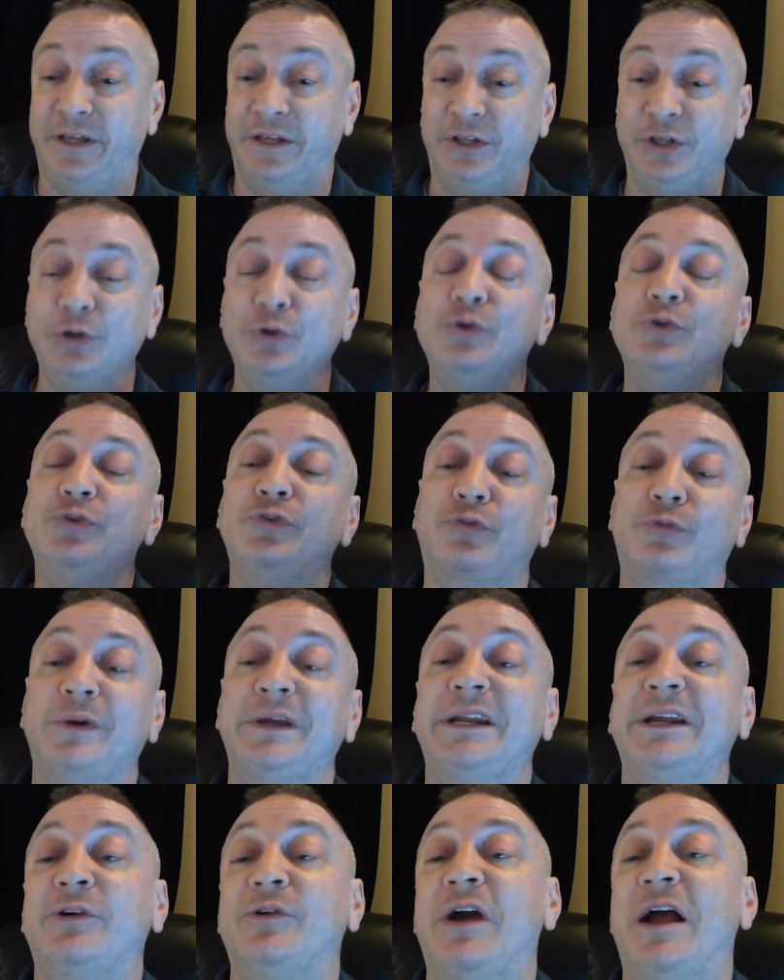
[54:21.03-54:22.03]
use
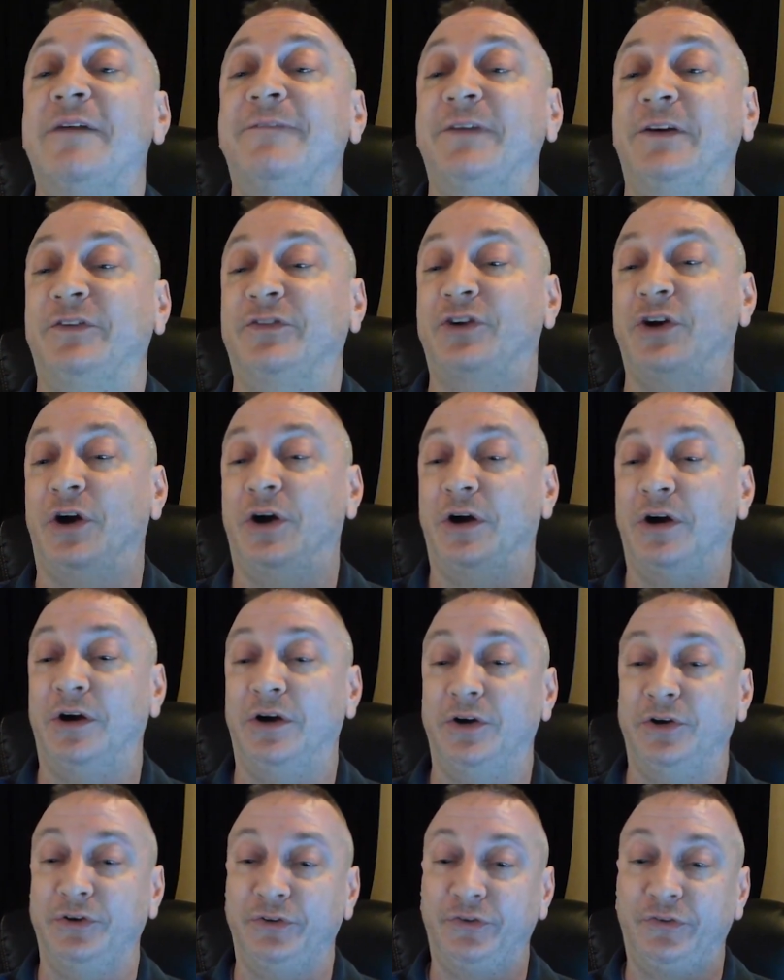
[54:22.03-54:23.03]
3D graphics
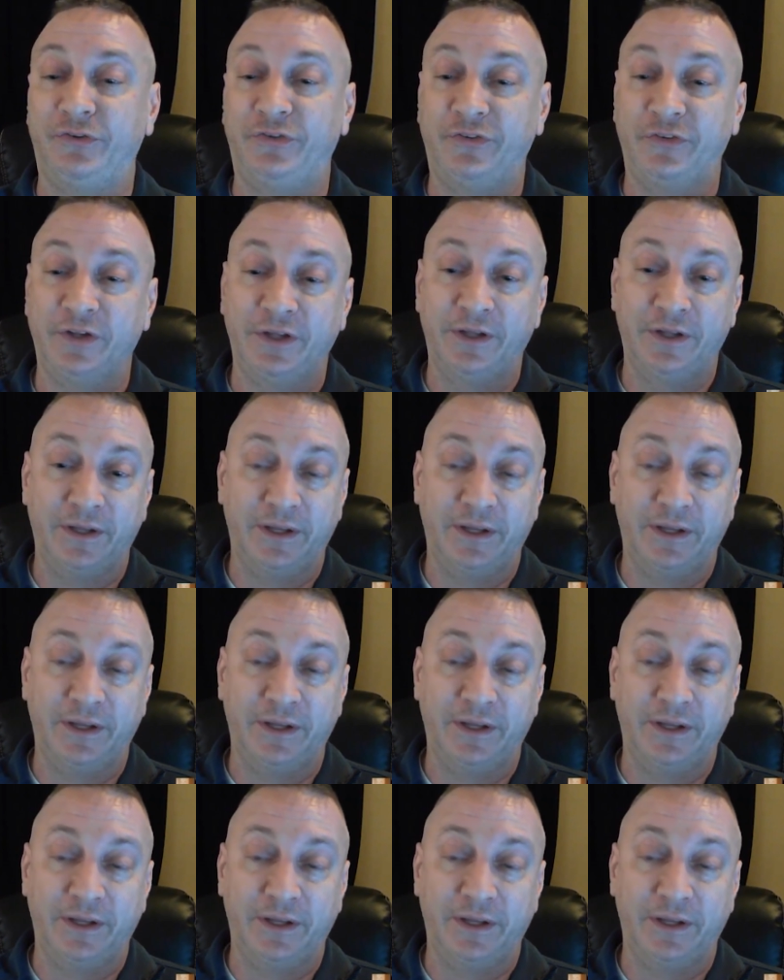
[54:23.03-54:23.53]
cards,